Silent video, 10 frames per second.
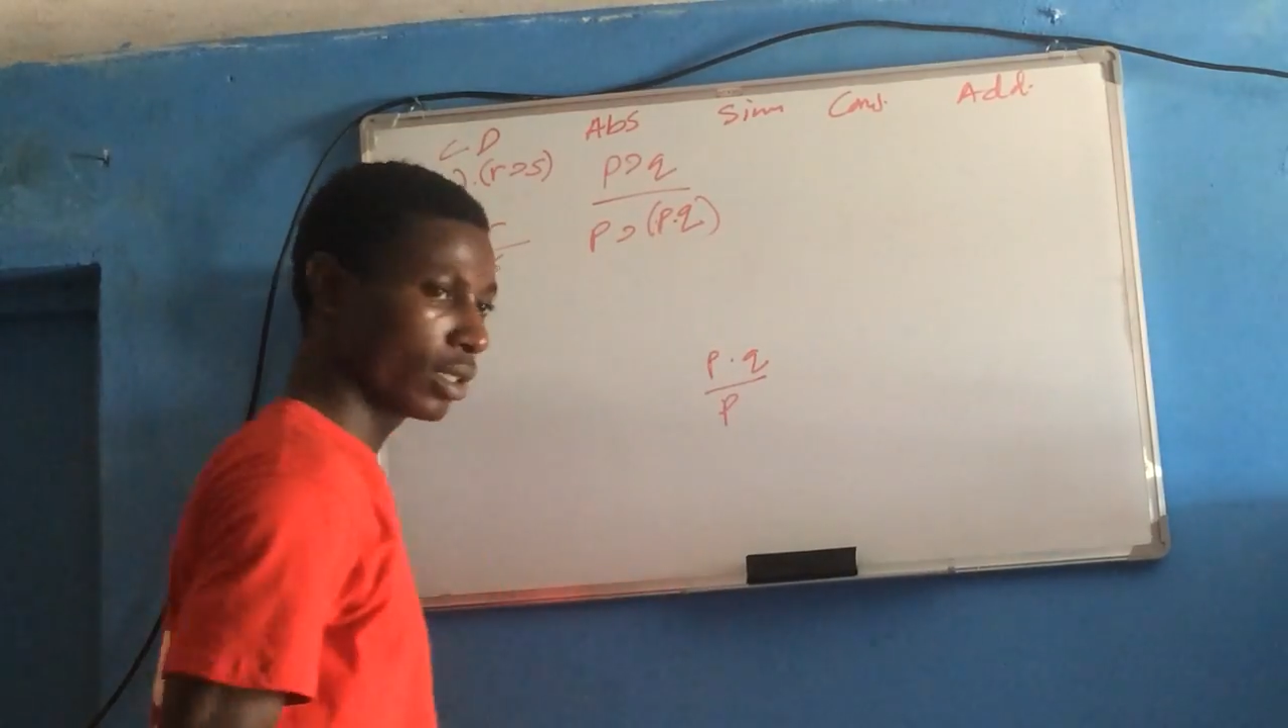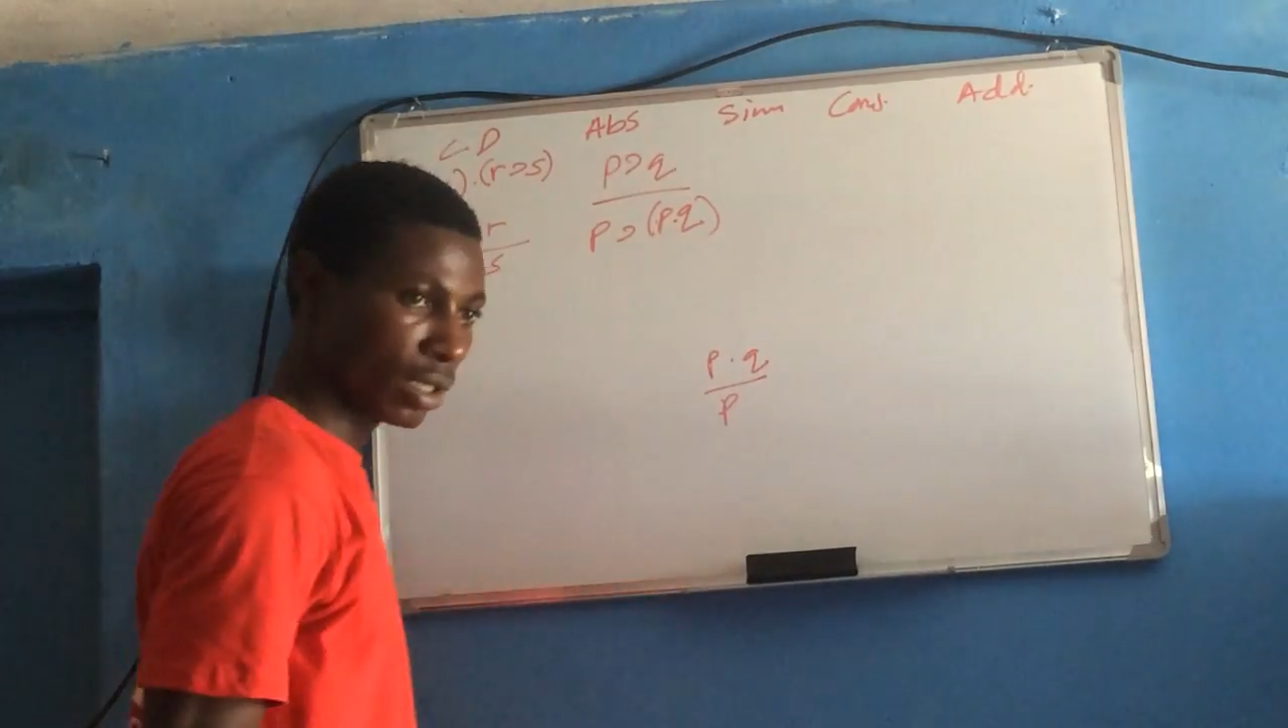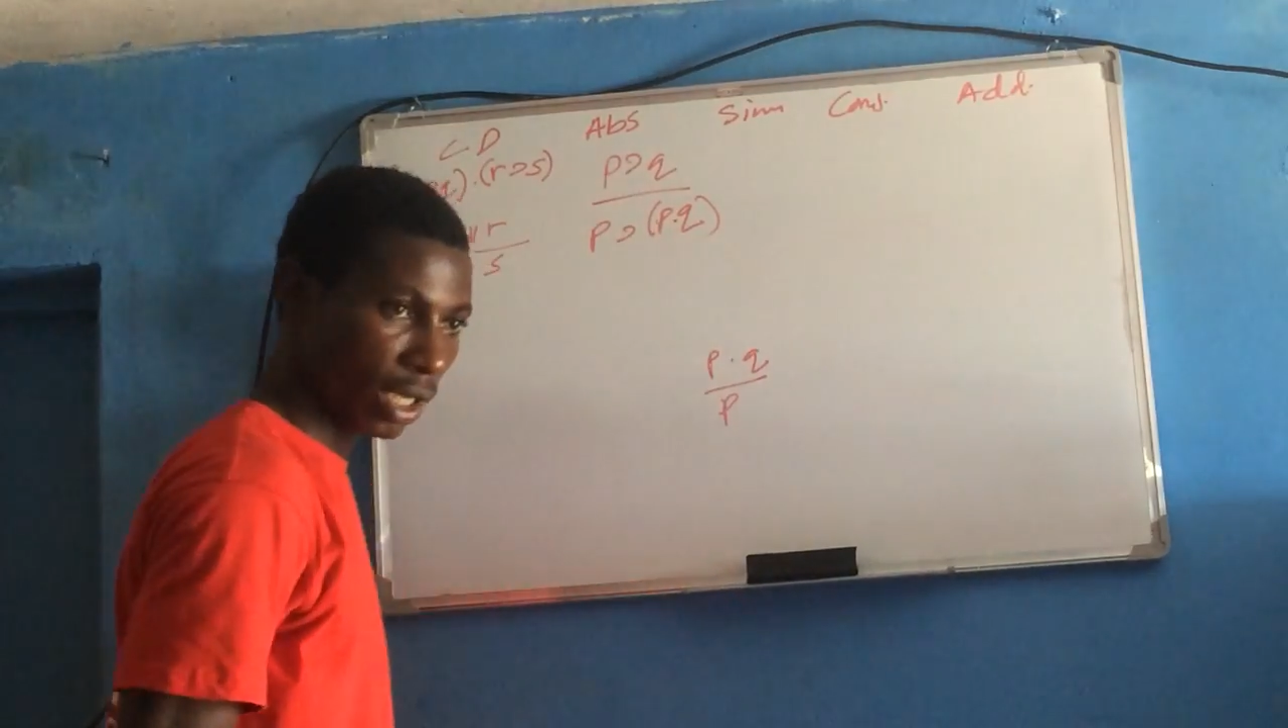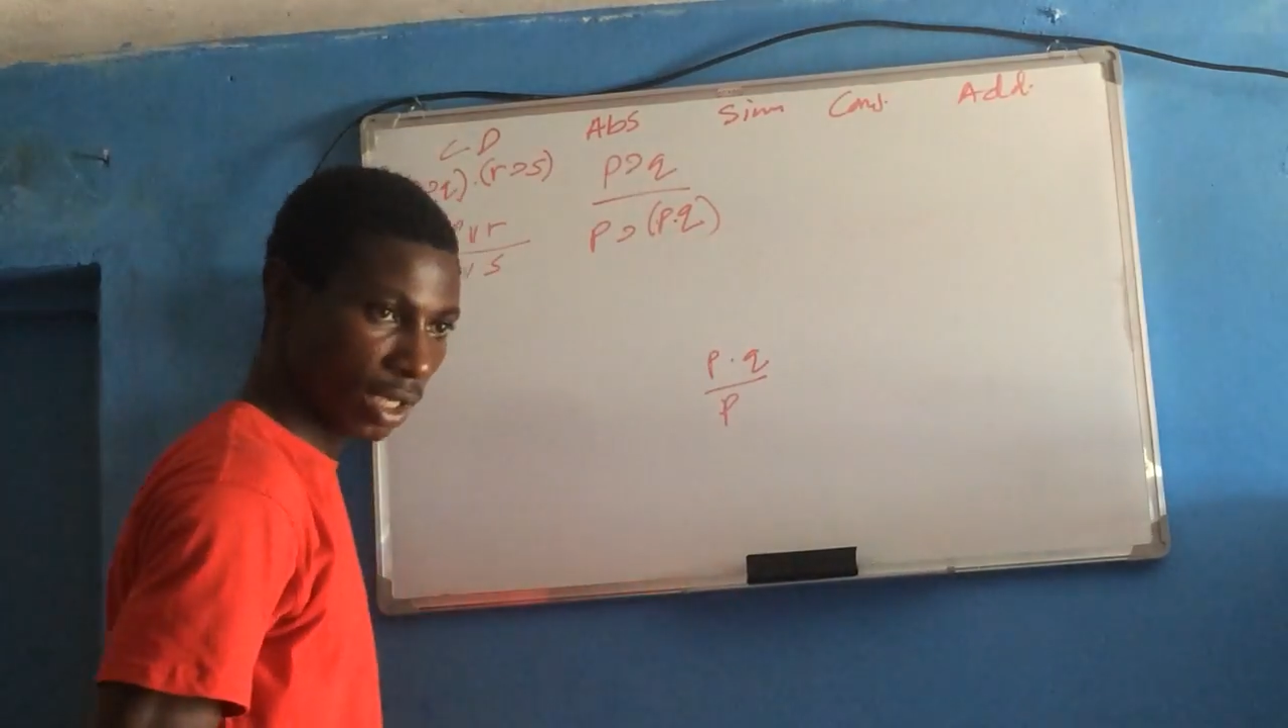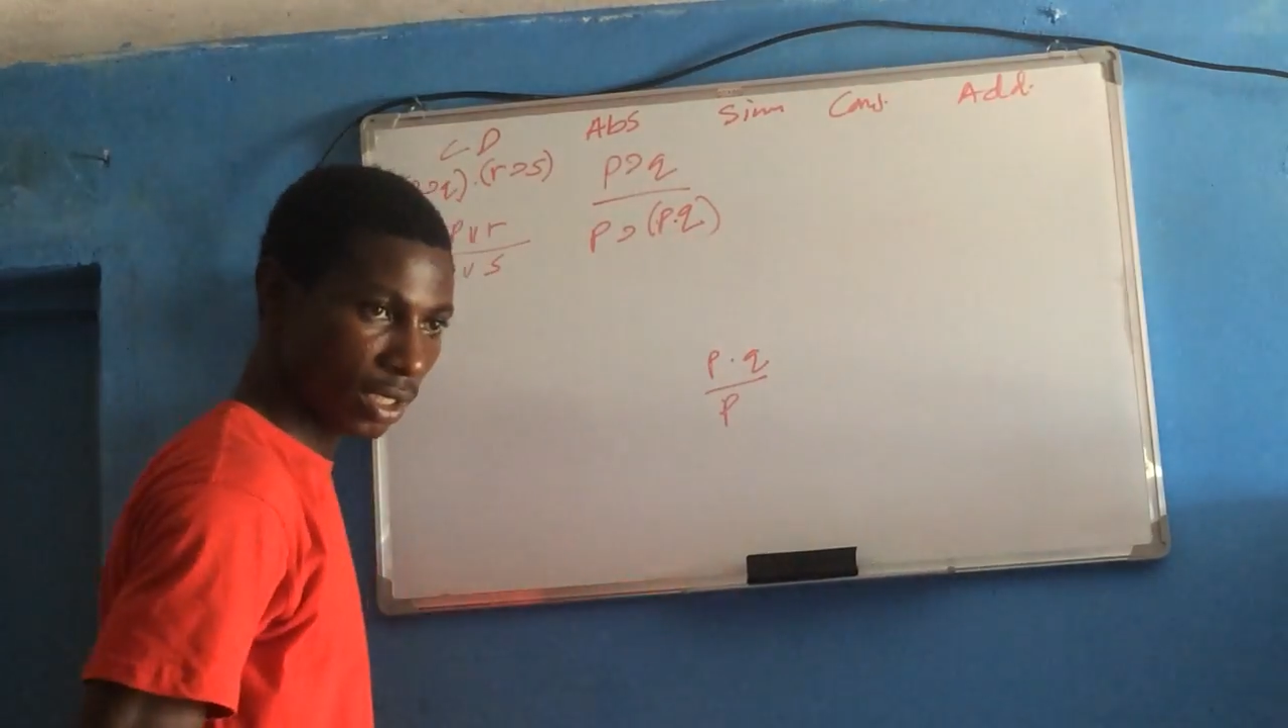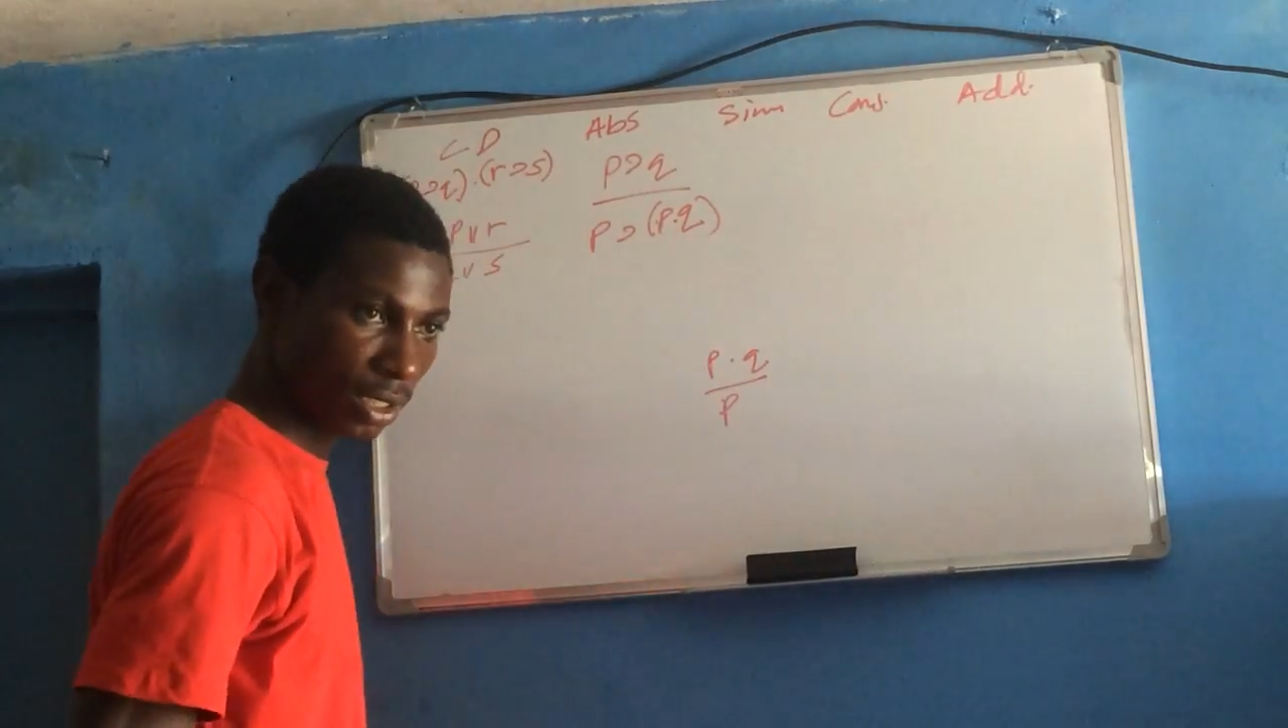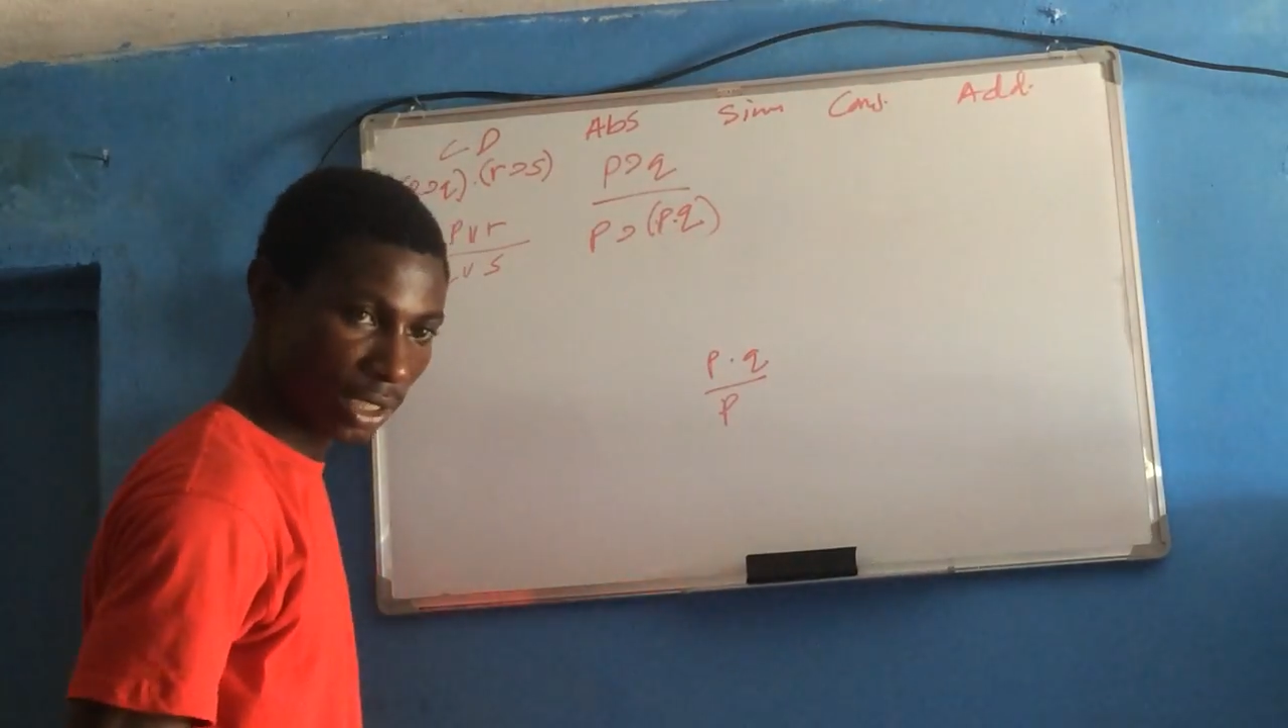okay,